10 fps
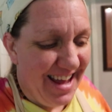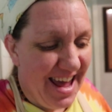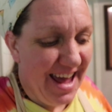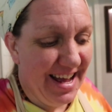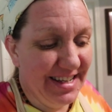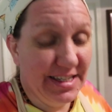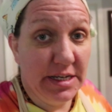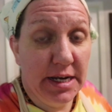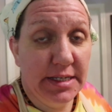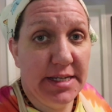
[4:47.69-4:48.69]

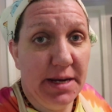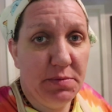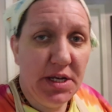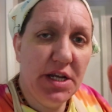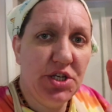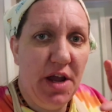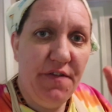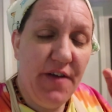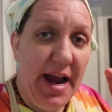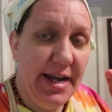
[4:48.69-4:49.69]
And deep dish I
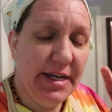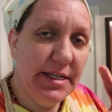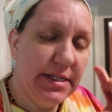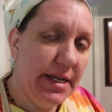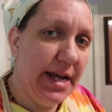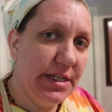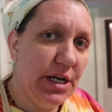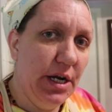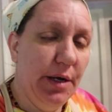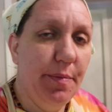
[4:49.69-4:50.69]
find is
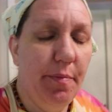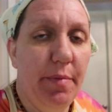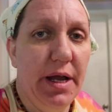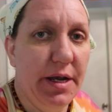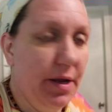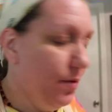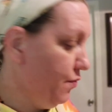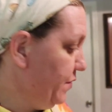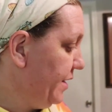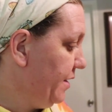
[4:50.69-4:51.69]
nicer, but
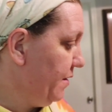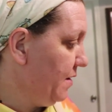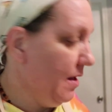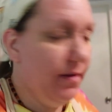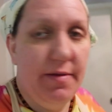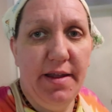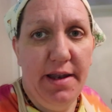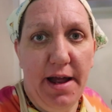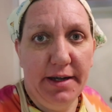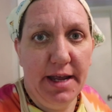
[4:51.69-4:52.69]
we
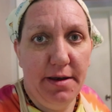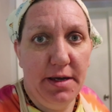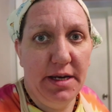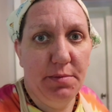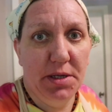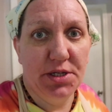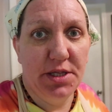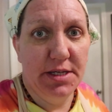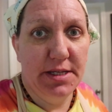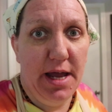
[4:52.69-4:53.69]
did not get deep dish
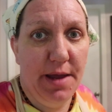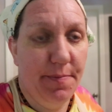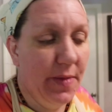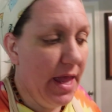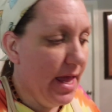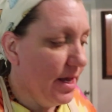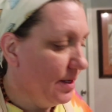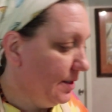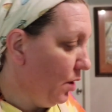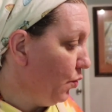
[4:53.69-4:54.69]
this time.
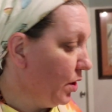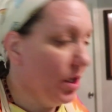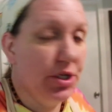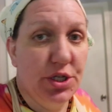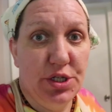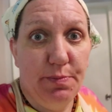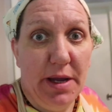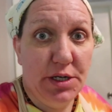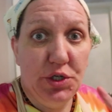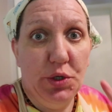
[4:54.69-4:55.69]
So we're gonna just
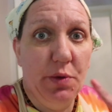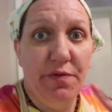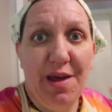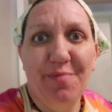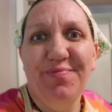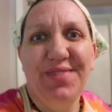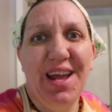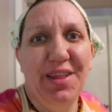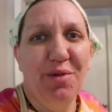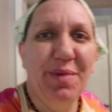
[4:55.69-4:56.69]
make two of them
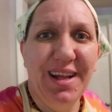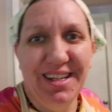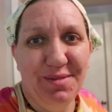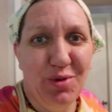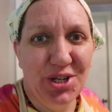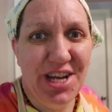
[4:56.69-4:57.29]
and they'll be a little more